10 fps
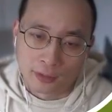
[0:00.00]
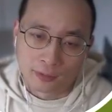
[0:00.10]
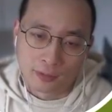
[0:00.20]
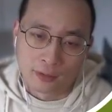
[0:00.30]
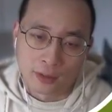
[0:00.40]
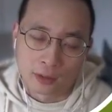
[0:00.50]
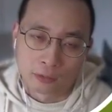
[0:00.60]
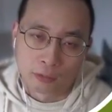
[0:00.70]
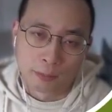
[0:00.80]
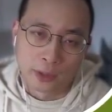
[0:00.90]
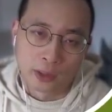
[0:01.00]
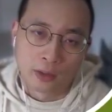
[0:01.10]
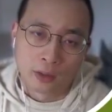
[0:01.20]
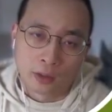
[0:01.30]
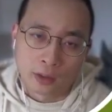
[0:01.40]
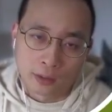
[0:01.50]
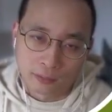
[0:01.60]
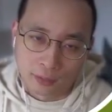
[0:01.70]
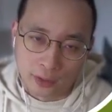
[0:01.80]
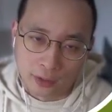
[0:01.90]
is designed to be
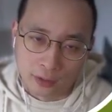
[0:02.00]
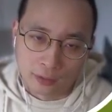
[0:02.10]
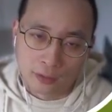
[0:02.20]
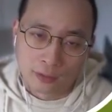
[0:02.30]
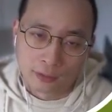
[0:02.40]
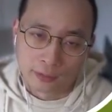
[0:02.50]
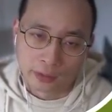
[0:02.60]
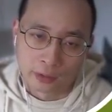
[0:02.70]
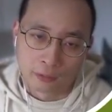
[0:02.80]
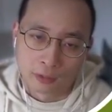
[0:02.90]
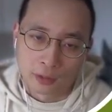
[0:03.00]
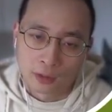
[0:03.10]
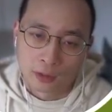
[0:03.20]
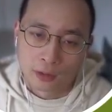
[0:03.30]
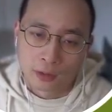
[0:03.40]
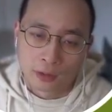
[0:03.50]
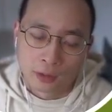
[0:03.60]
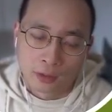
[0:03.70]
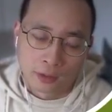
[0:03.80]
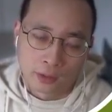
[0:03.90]
isolated, secure,
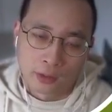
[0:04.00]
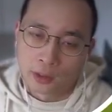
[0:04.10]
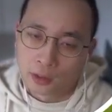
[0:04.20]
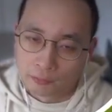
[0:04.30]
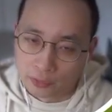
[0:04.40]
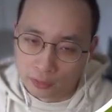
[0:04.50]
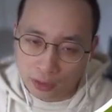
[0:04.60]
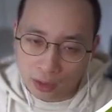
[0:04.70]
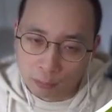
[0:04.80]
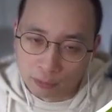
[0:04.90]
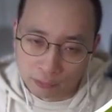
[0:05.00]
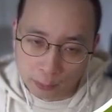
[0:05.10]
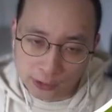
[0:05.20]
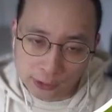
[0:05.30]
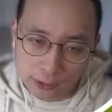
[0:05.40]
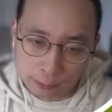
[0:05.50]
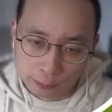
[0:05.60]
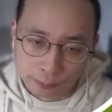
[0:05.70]
and with high performance.